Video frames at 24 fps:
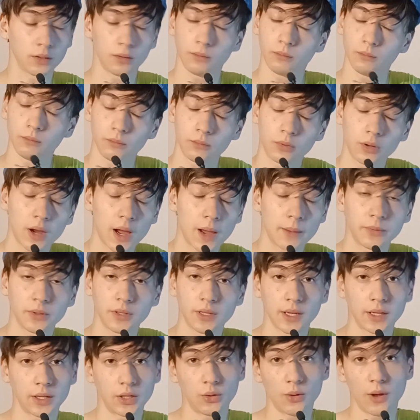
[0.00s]
perhaps
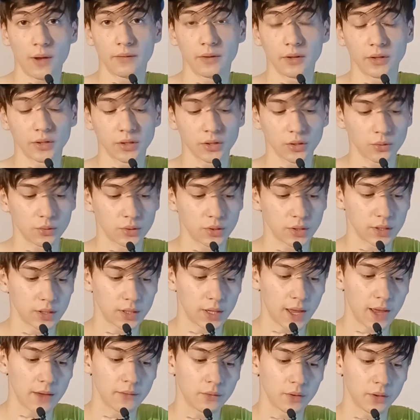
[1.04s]
that you have the solution
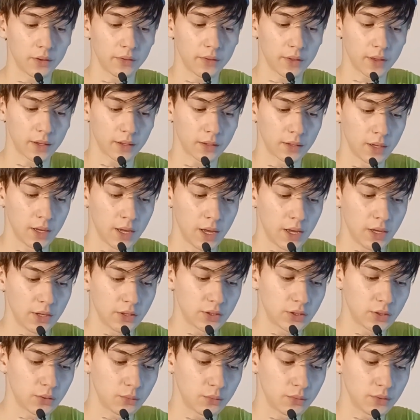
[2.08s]
to everything.
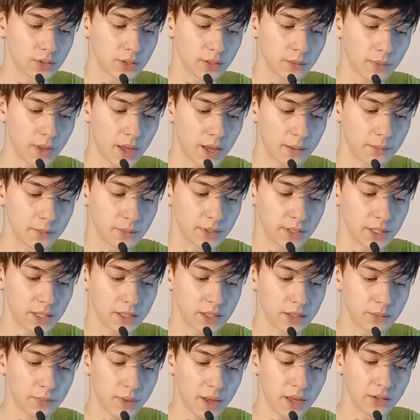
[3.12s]
So sometimes
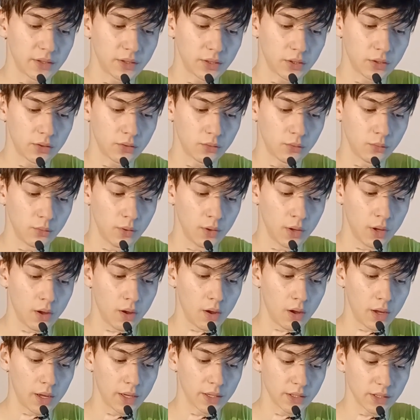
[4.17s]
it's best to
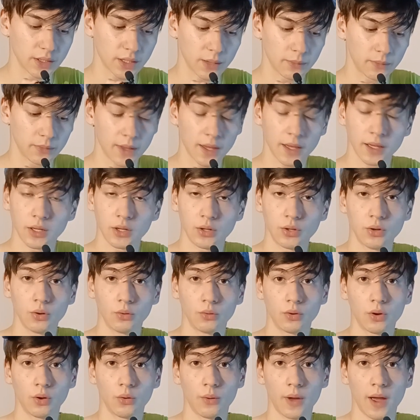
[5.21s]
accept that you
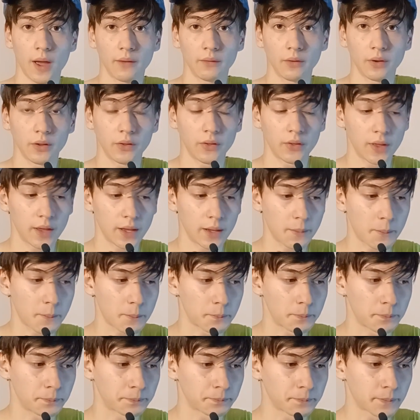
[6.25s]
don't know everything
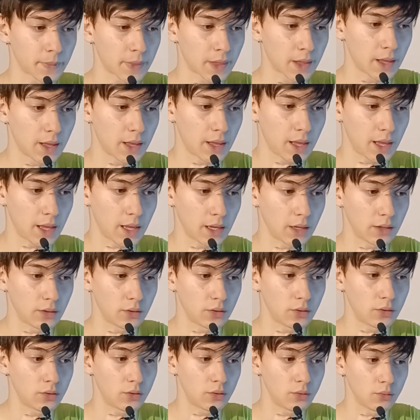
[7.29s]

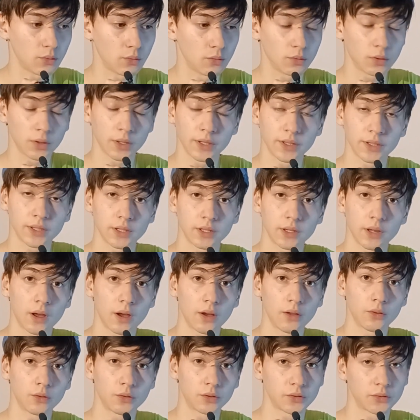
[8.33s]
and to listen to
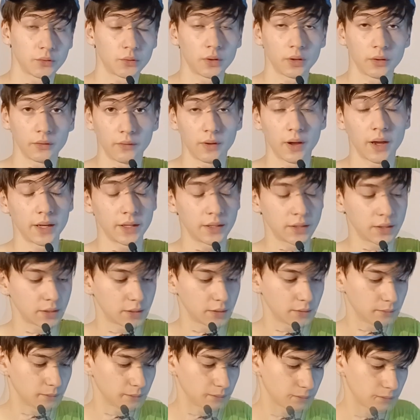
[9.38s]
others for
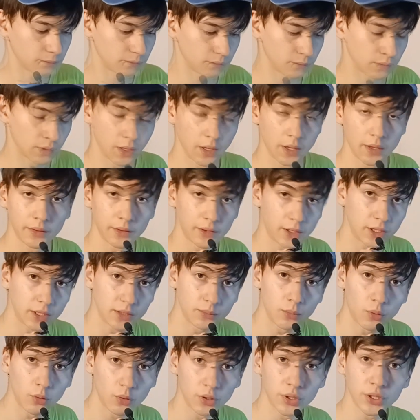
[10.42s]
advice. This
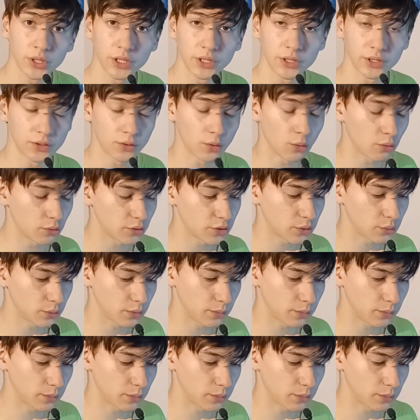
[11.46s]
portion is also in